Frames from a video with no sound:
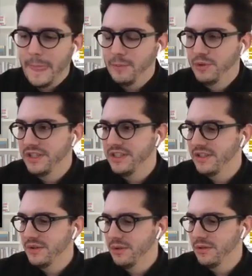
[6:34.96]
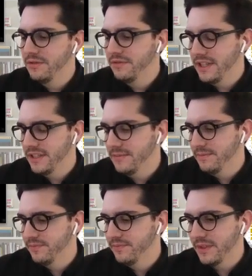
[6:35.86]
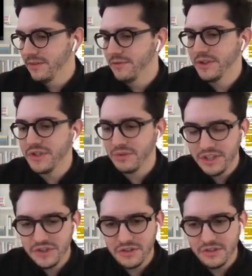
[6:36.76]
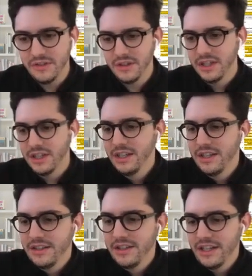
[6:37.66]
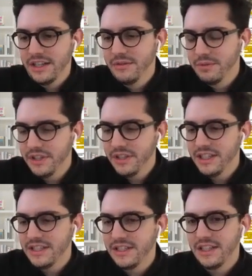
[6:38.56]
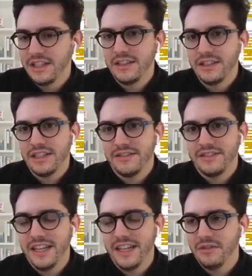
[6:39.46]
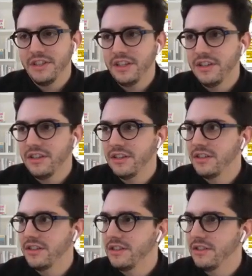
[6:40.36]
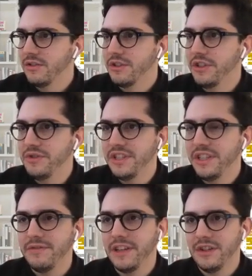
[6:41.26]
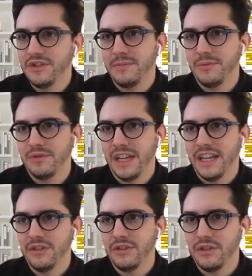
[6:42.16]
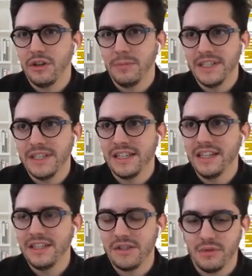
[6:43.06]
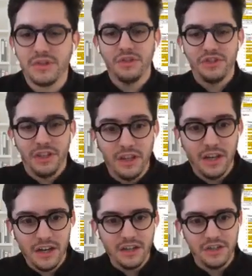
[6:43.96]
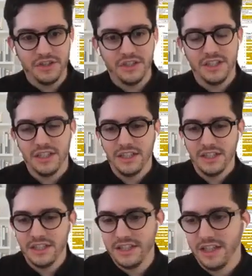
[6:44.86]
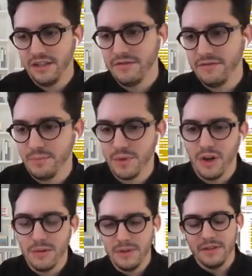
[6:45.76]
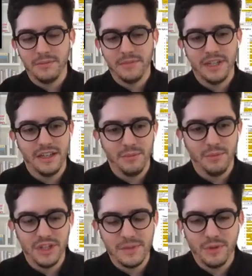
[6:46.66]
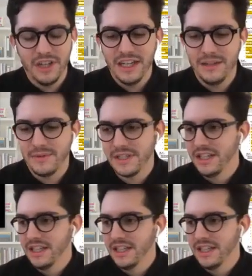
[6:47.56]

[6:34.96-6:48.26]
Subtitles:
was this sort of frustration that I realized that tackling or using a fellowship to tackle urban sites or such a large kind of problem was perhaps